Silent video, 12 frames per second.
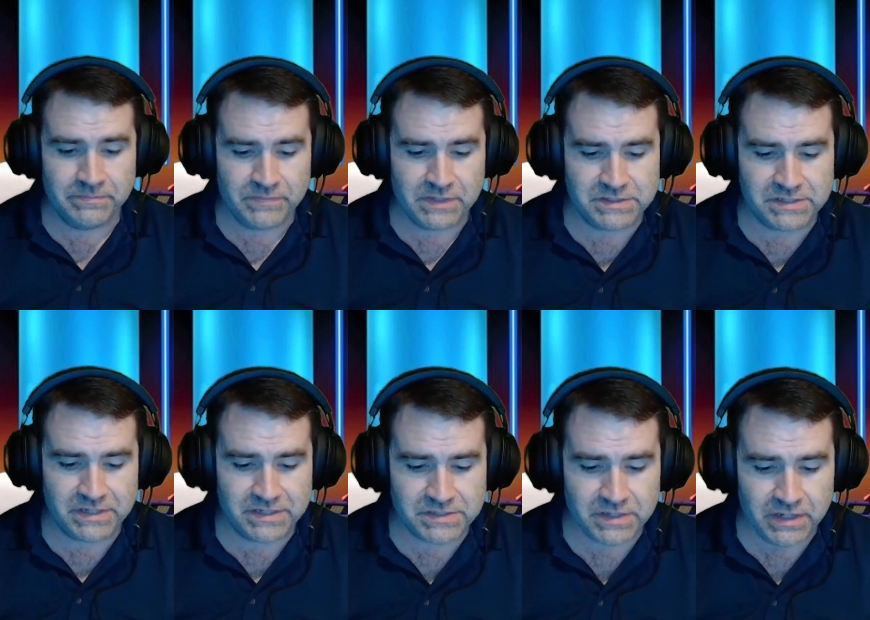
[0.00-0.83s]
It
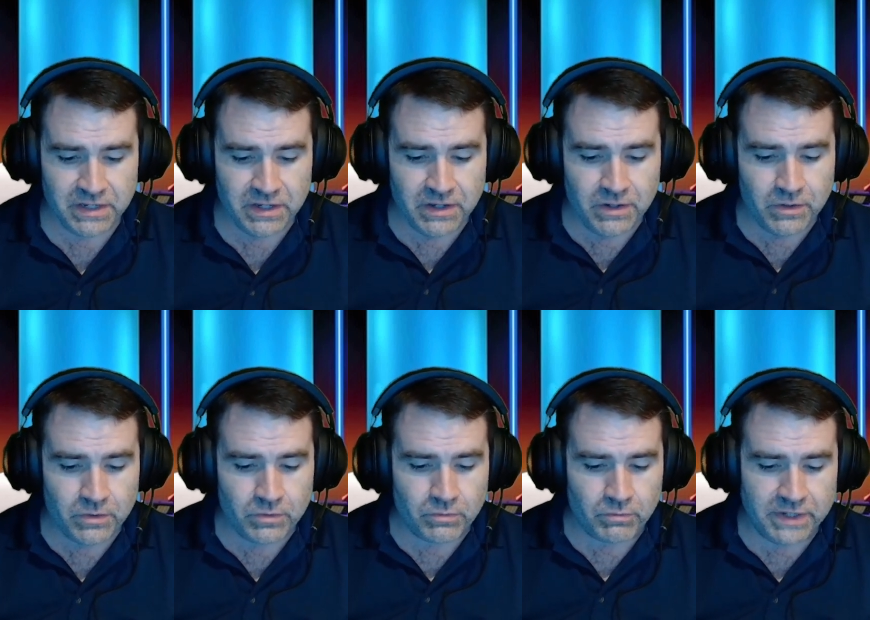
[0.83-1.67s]
says,
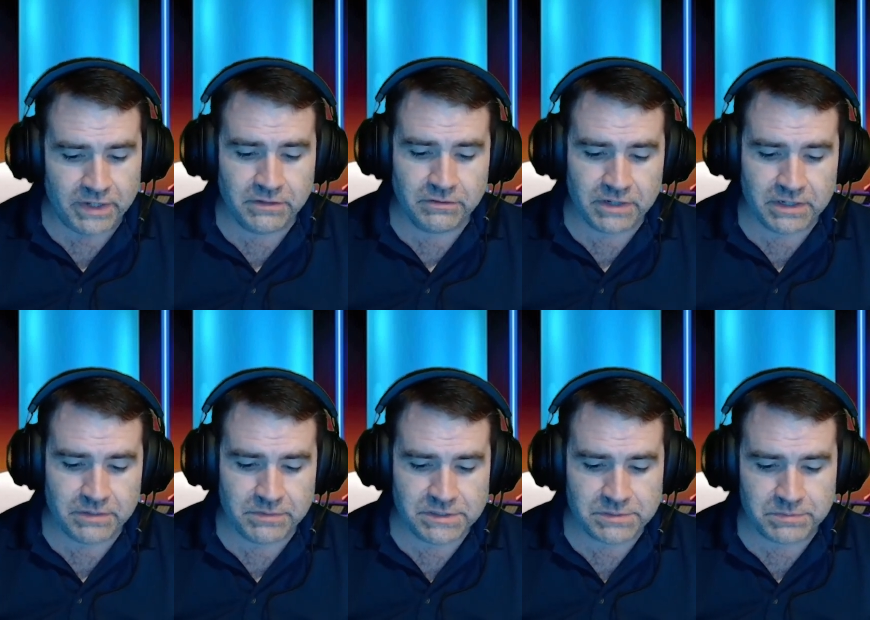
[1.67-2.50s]
regular
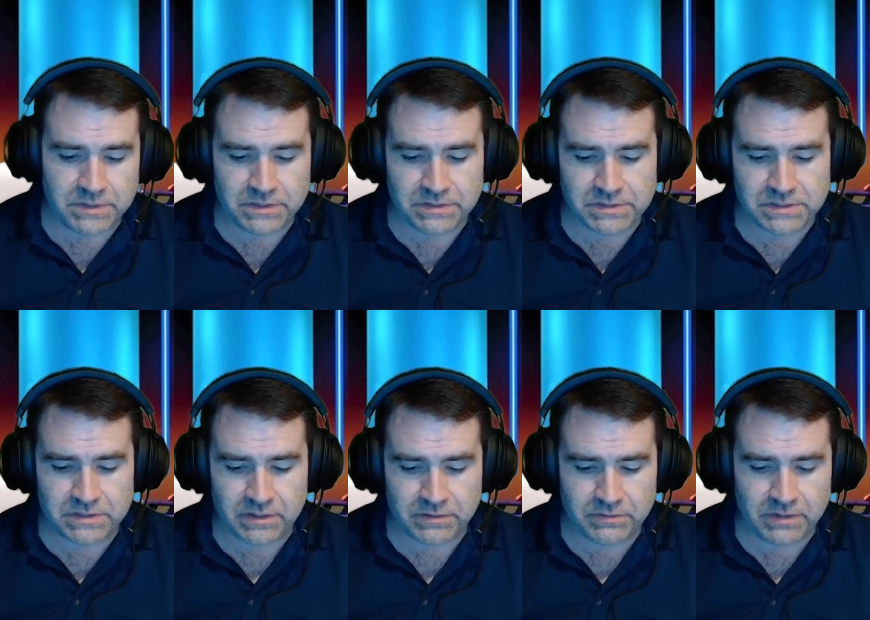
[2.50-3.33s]
enemies, minions, and
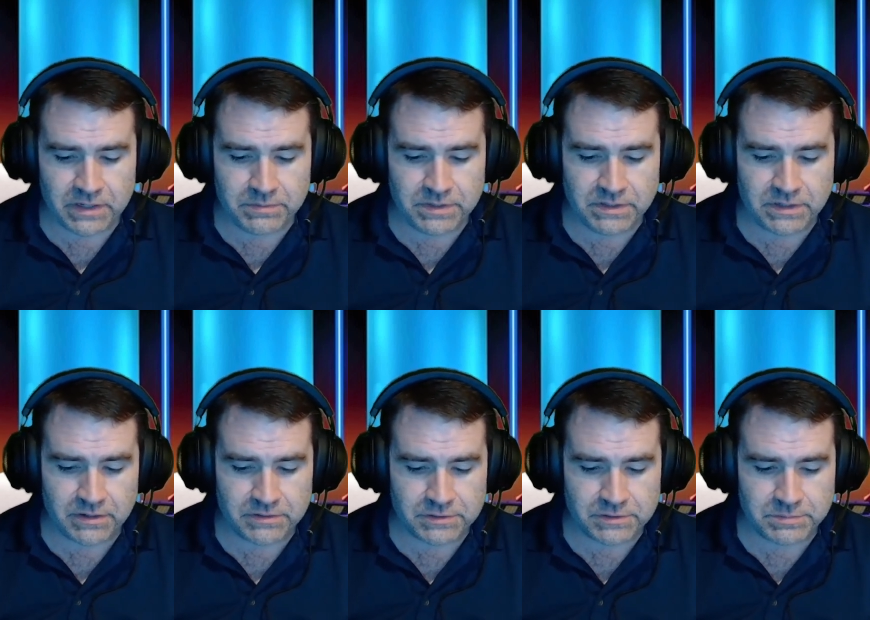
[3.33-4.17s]
other enemy
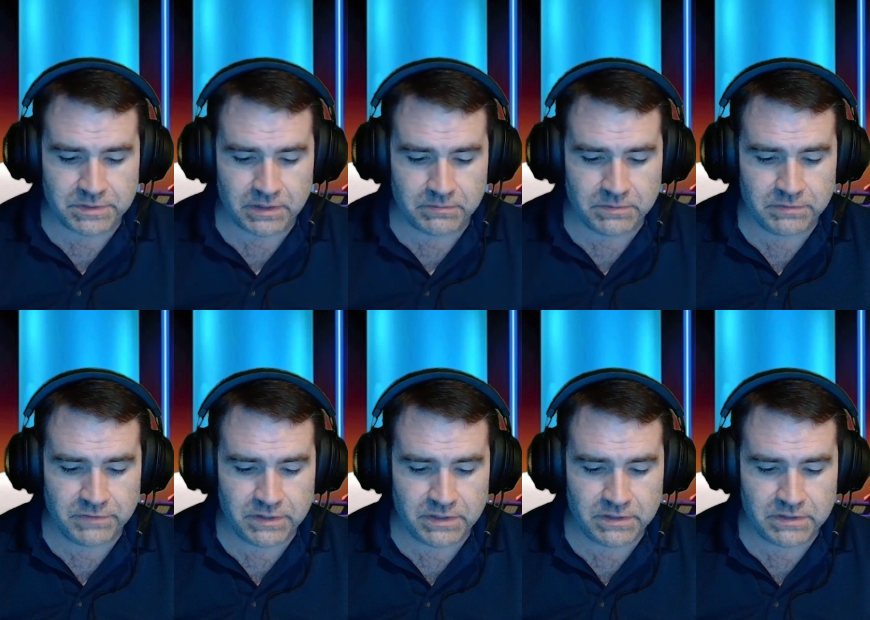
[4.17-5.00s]
characters become
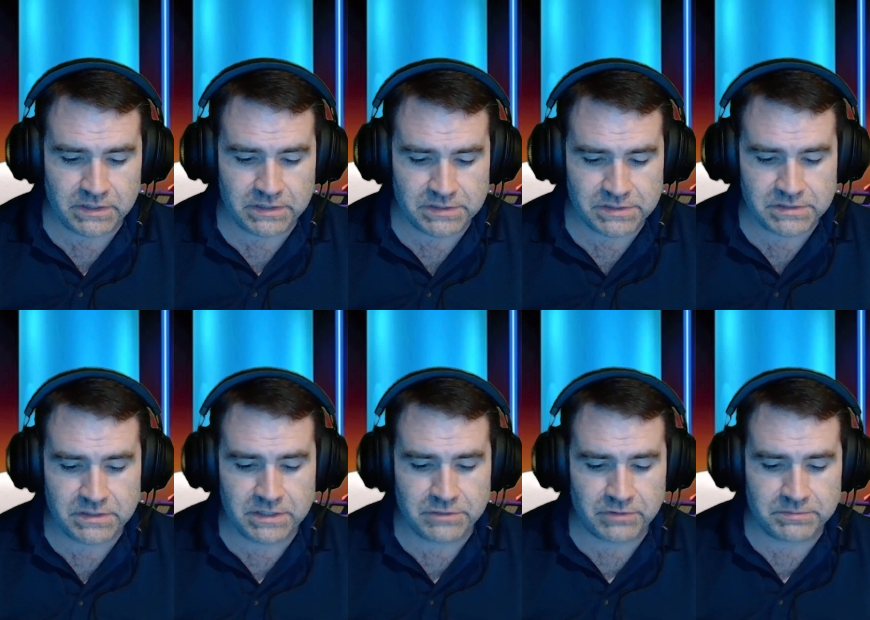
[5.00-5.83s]
defeated the instant
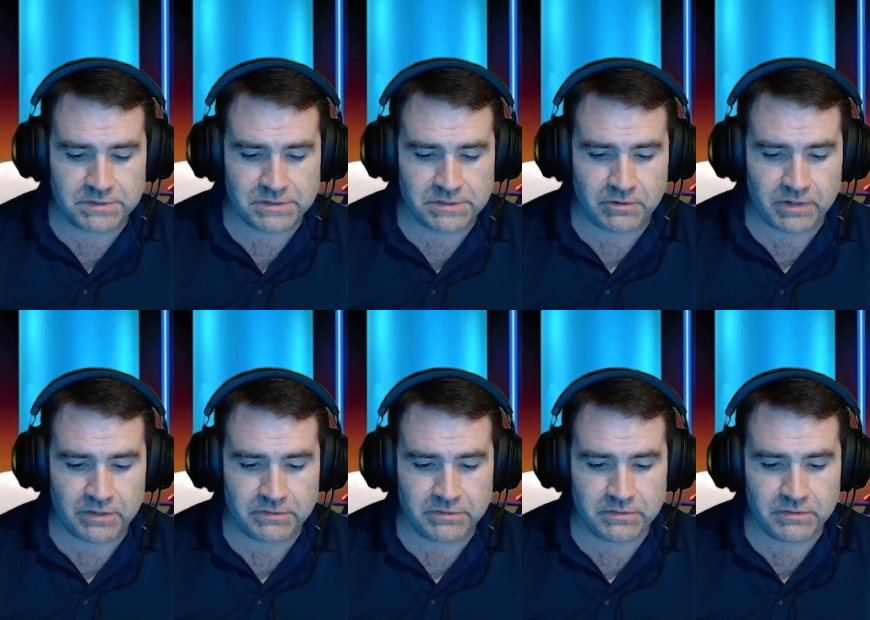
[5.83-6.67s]
they drop to 0
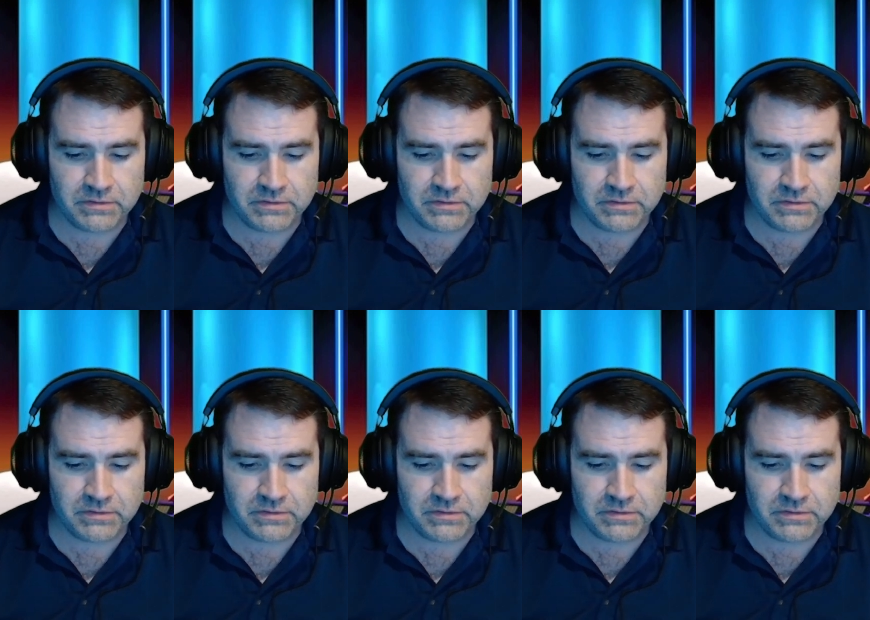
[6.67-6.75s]
health.